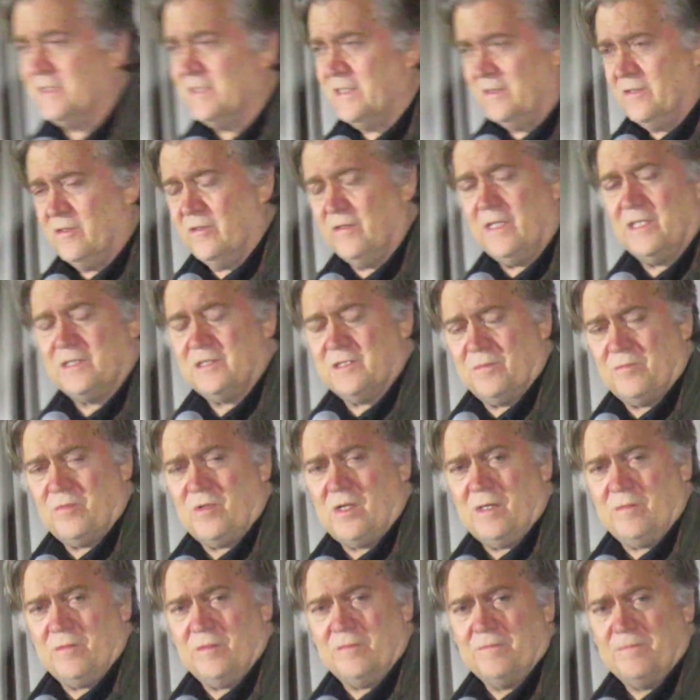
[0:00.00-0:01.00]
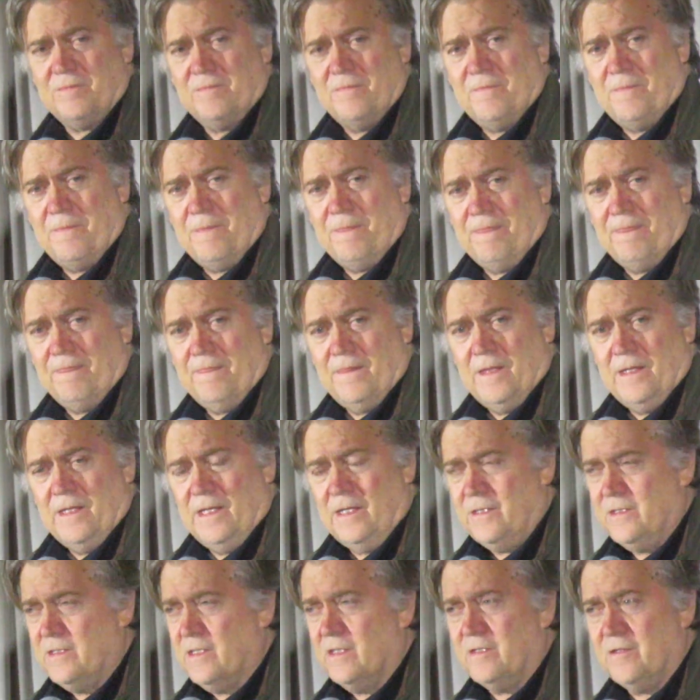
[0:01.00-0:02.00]
I said, "No, that's the problem.
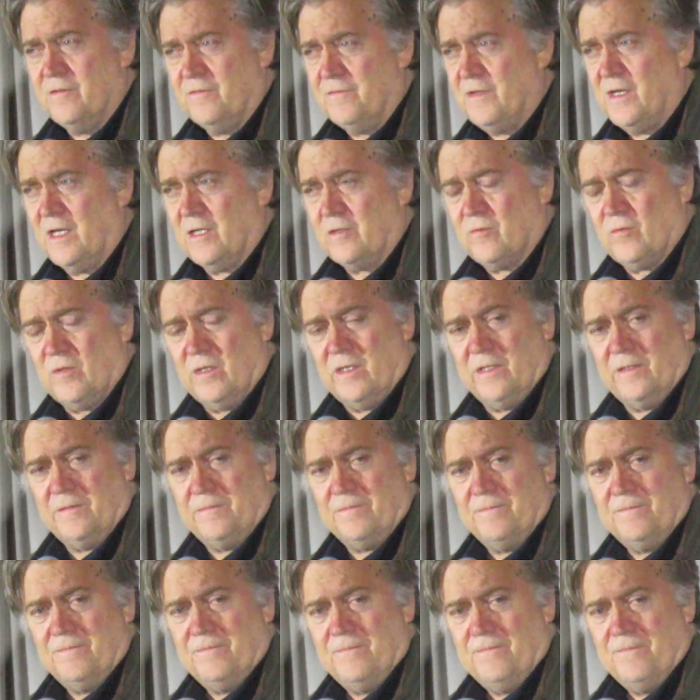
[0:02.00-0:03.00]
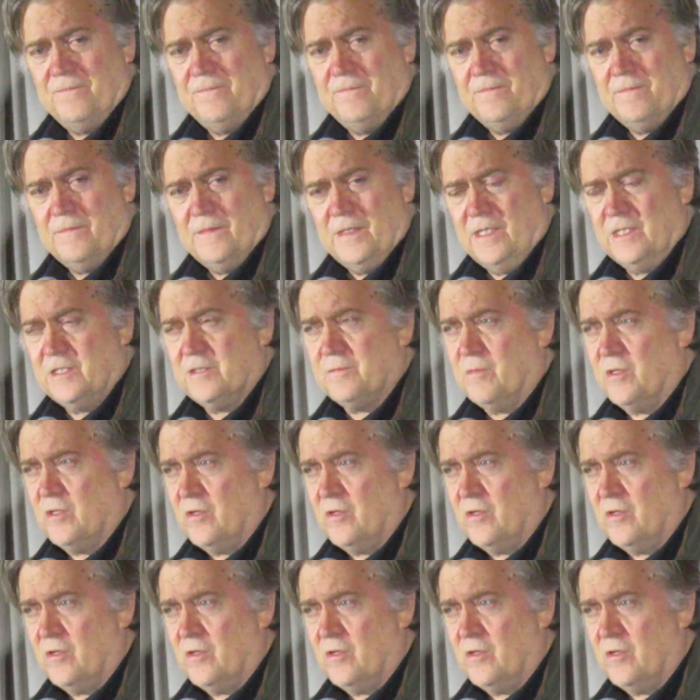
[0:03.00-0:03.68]
He doesn't, in fact, run it. He's a